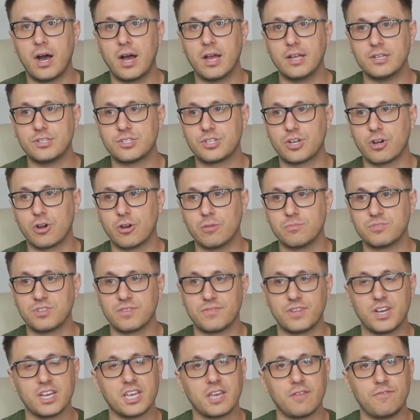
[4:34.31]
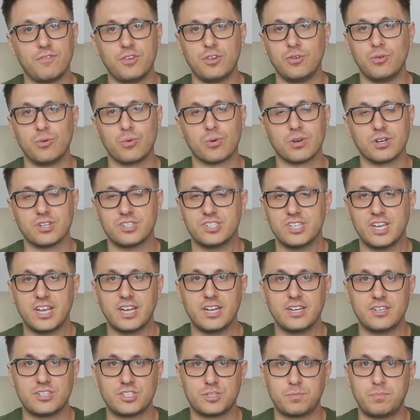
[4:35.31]
in terms of, like, if you were to
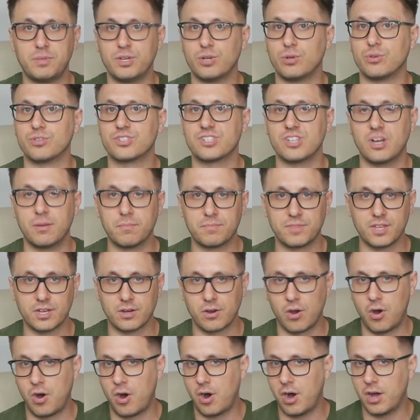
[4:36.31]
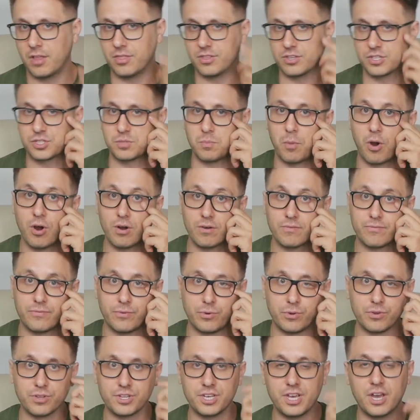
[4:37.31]
say spill something on the Smart
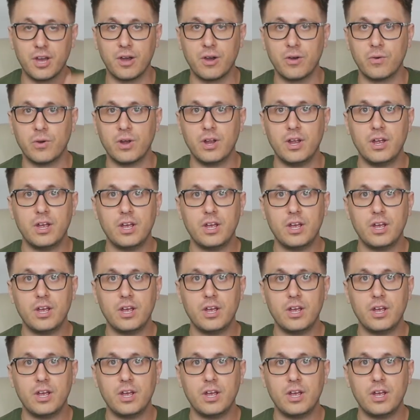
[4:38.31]
Folio,